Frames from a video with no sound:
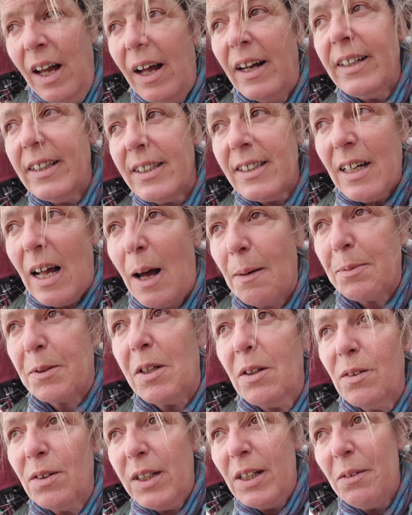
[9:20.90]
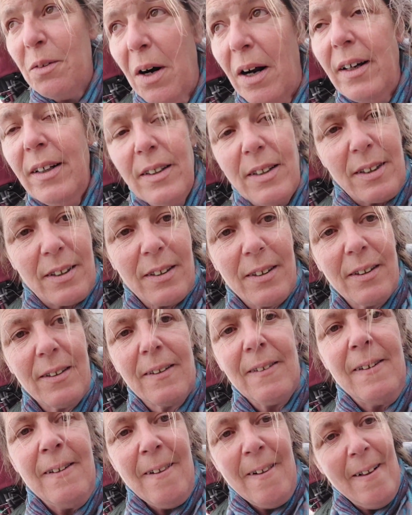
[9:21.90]
And he's absolutely right.
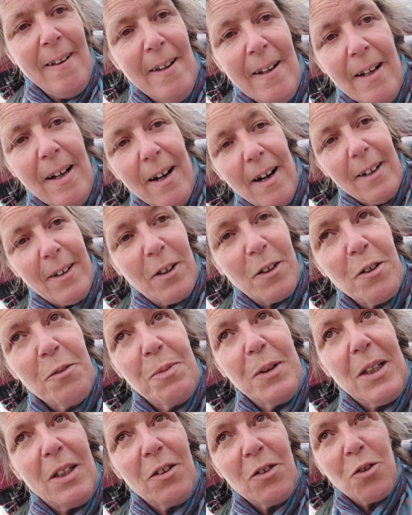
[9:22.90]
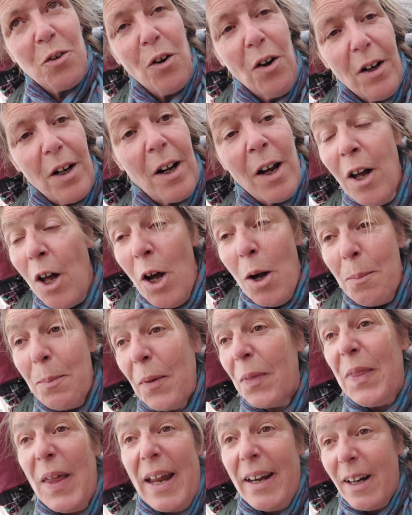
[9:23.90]
I could have been in Troy,
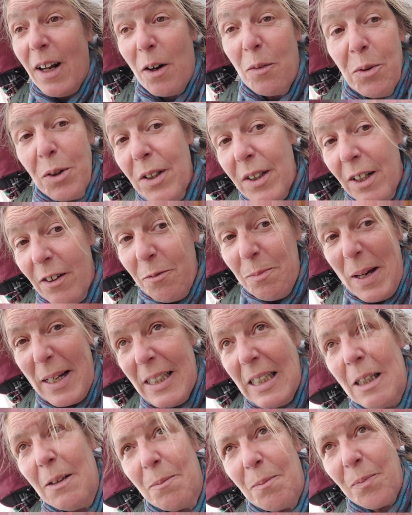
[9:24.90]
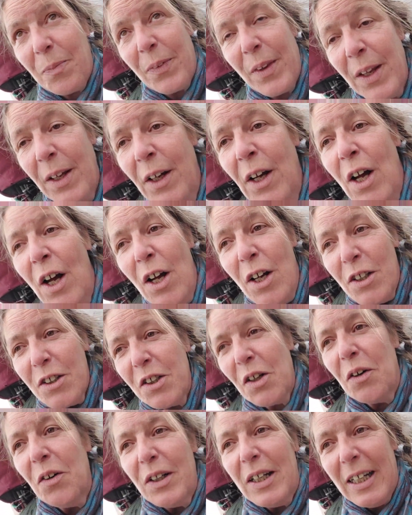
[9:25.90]
but then I wouldn't have met him.
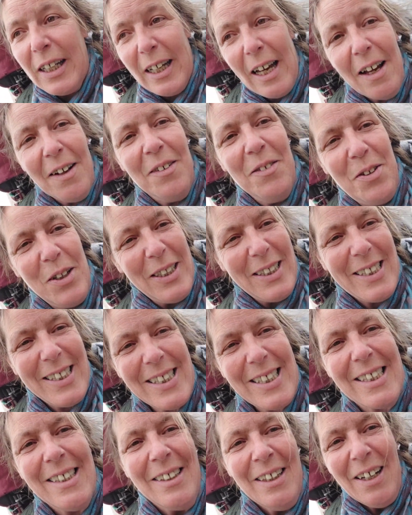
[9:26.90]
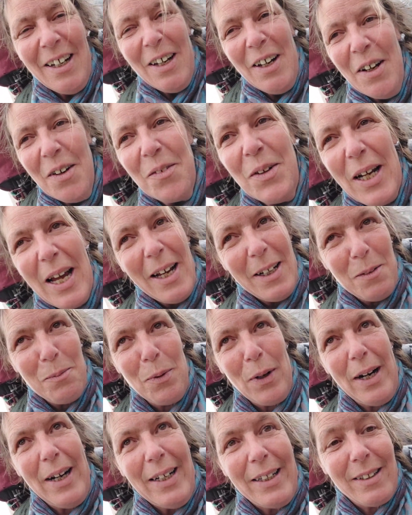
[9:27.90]
So we had a
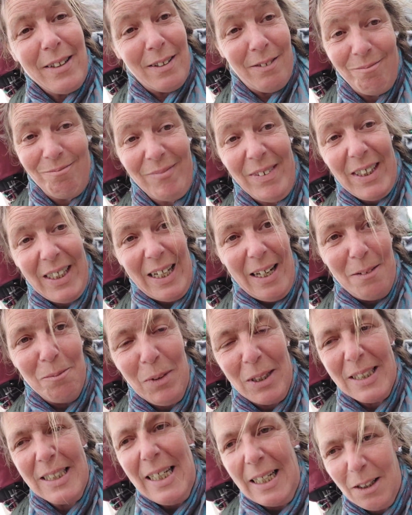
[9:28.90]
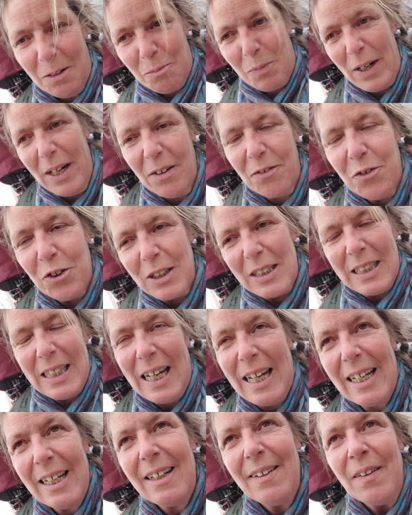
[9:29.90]
break, again, my second break for
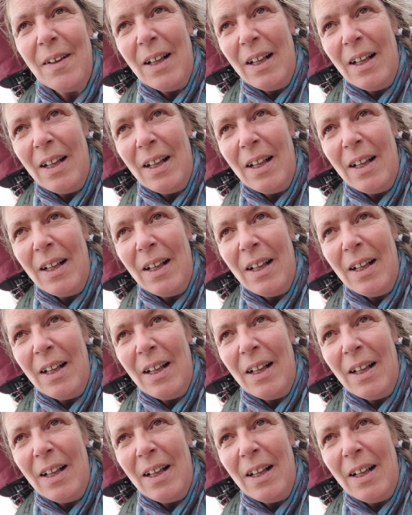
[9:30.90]
today.